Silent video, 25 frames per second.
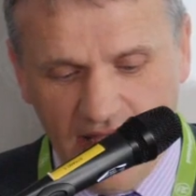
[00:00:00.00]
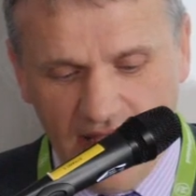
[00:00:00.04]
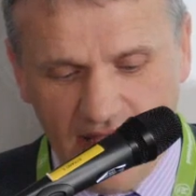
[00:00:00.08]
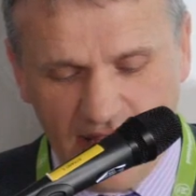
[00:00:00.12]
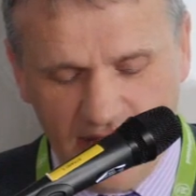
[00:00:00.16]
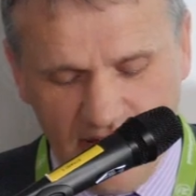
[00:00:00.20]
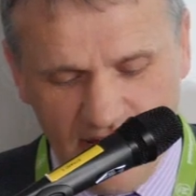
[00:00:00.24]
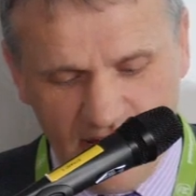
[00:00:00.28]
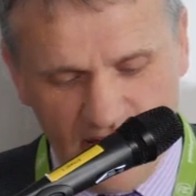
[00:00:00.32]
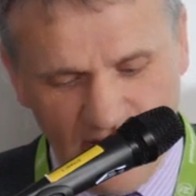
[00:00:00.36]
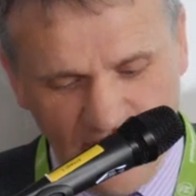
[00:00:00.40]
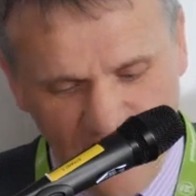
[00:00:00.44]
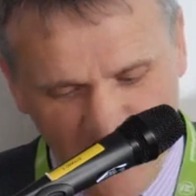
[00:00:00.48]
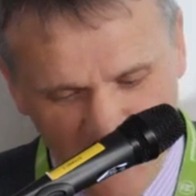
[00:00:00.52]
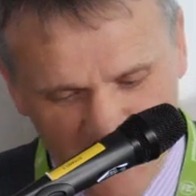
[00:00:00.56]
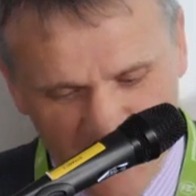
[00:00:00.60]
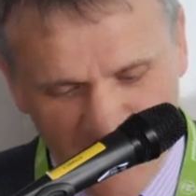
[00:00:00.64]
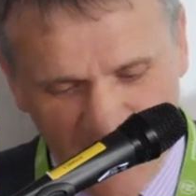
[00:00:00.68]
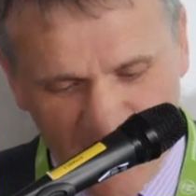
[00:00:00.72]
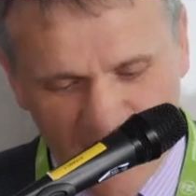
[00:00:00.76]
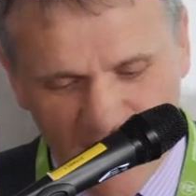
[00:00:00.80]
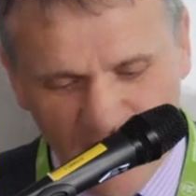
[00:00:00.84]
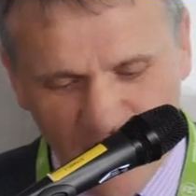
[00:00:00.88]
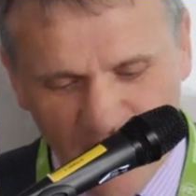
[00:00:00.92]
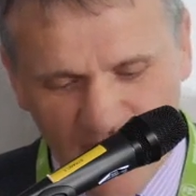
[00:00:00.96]
get the full
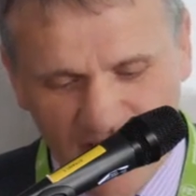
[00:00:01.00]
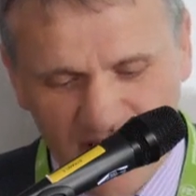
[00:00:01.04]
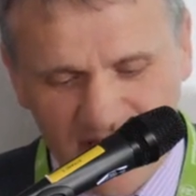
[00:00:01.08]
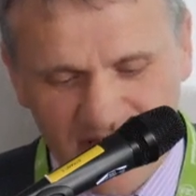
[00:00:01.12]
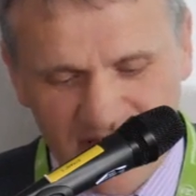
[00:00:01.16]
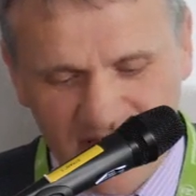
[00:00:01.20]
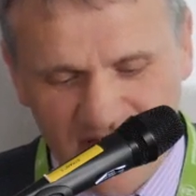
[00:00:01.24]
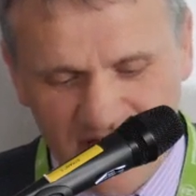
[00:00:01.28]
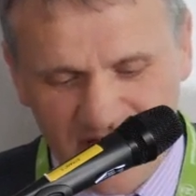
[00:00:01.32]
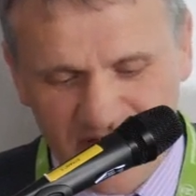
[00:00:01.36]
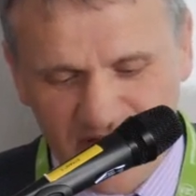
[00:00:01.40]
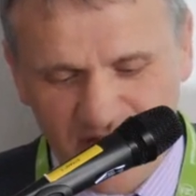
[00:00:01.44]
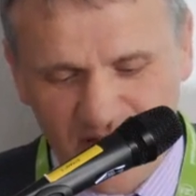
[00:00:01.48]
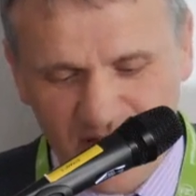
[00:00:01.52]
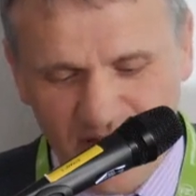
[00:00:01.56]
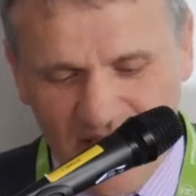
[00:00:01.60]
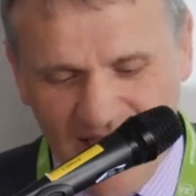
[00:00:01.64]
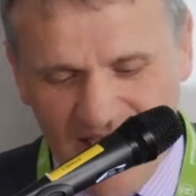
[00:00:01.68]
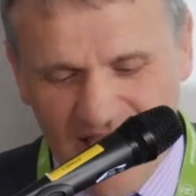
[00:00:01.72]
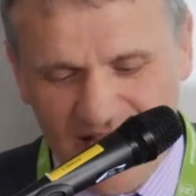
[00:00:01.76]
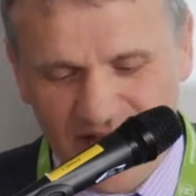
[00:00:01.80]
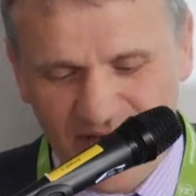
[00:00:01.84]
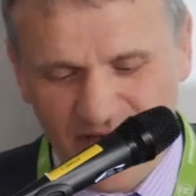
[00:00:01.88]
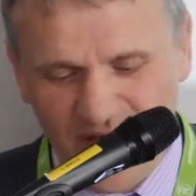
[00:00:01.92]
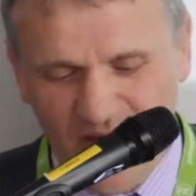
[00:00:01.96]
title right, the Interim
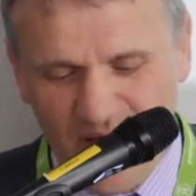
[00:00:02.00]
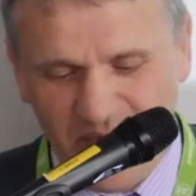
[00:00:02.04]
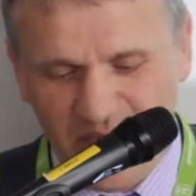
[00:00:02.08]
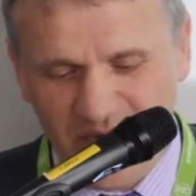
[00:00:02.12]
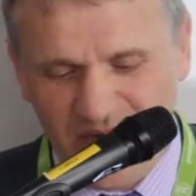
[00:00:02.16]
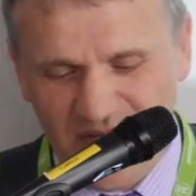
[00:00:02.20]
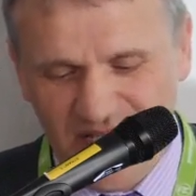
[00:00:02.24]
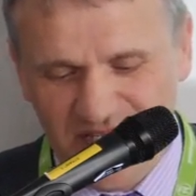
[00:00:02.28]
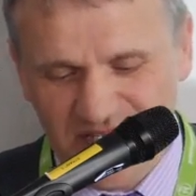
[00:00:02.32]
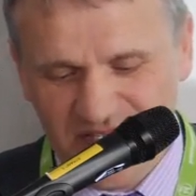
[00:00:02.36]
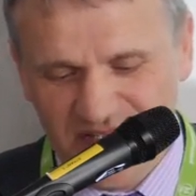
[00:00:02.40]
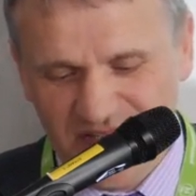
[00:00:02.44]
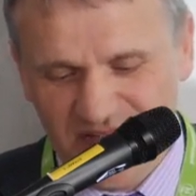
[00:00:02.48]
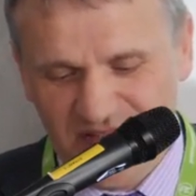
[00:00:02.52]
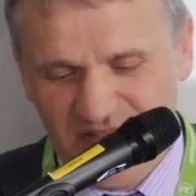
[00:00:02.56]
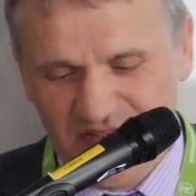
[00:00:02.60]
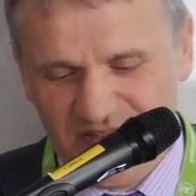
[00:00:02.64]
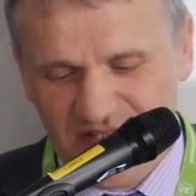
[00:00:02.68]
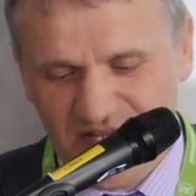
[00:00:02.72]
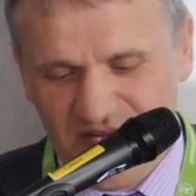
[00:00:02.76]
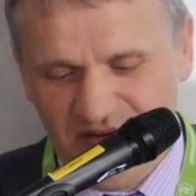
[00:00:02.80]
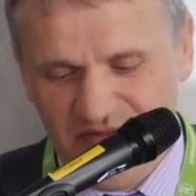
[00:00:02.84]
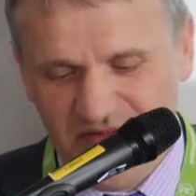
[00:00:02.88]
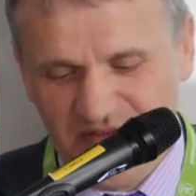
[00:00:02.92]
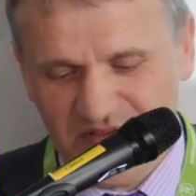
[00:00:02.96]
Head of Operations and
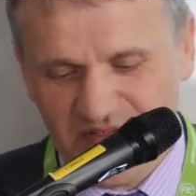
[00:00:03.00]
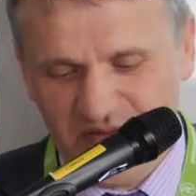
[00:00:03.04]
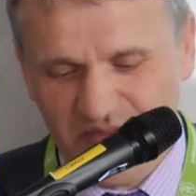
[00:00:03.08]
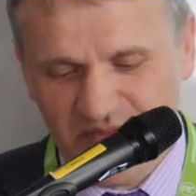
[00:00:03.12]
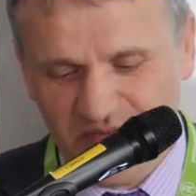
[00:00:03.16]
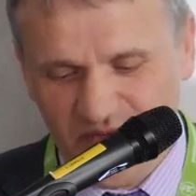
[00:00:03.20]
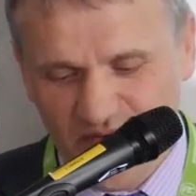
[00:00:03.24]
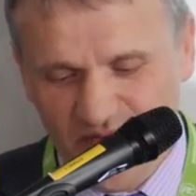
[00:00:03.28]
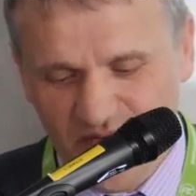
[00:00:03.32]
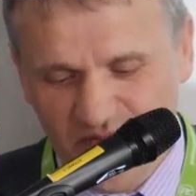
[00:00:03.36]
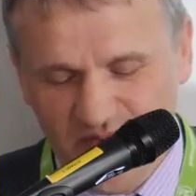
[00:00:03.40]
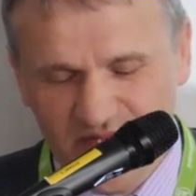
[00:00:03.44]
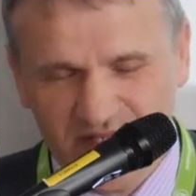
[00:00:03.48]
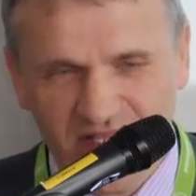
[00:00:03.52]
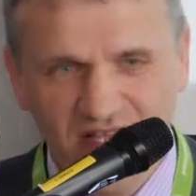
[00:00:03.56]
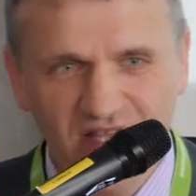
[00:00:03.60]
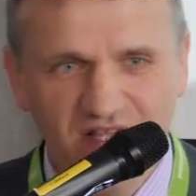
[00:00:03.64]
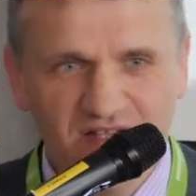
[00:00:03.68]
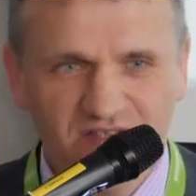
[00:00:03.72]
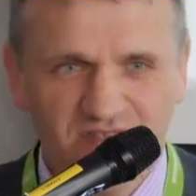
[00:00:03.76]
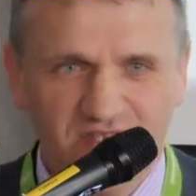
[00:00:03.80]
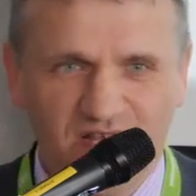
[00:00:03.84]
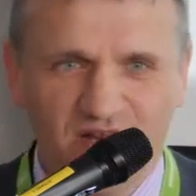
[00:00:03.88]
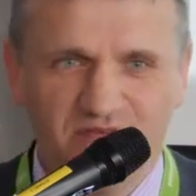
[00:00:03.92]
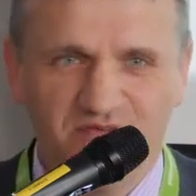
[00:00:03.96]
Service Improvement,
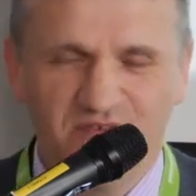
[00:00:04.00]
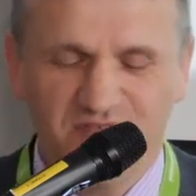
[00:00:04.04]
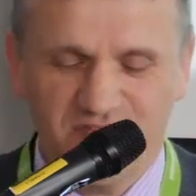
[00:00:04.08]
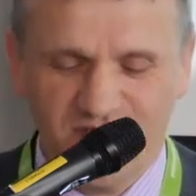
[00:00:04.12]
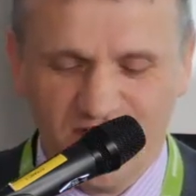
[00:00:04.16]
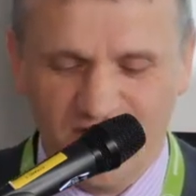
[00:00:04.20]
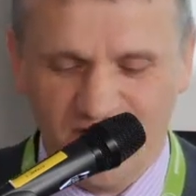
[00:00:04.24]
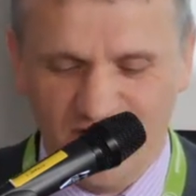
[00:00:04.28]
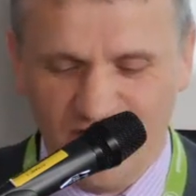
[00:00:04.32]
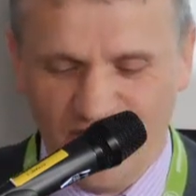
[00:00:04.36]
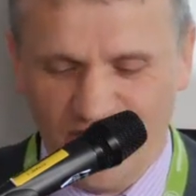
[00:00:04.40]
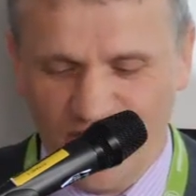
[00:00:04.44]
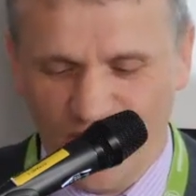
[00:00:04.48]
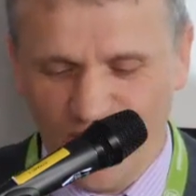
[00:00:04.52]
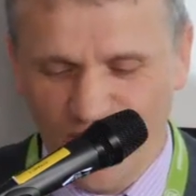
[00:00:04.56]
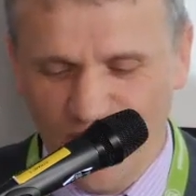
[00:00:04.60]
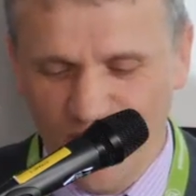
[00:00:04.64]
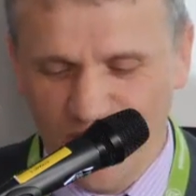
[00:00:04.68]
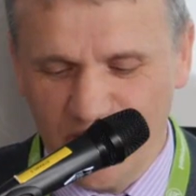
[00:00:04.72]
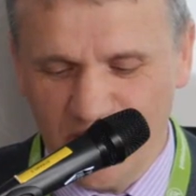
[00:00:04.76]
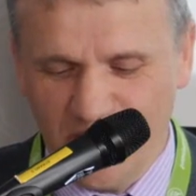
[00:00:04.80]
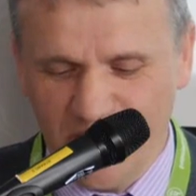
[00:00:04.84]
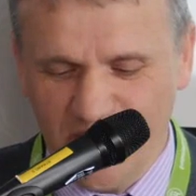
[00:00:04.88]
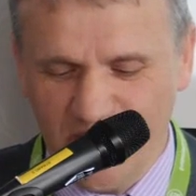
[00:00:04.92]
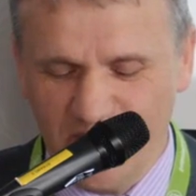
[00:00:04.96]
Services for
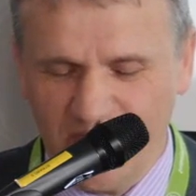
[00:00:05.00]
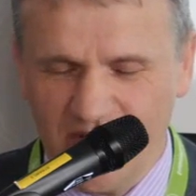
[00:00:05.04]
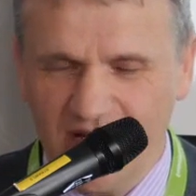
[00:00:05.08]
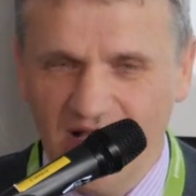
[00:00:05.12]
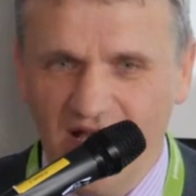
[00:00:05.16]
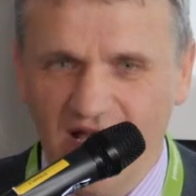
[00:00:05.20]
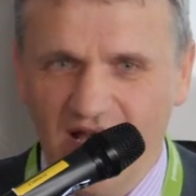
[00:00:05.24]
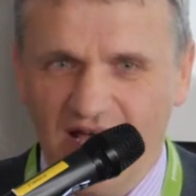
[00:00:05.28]
Older People.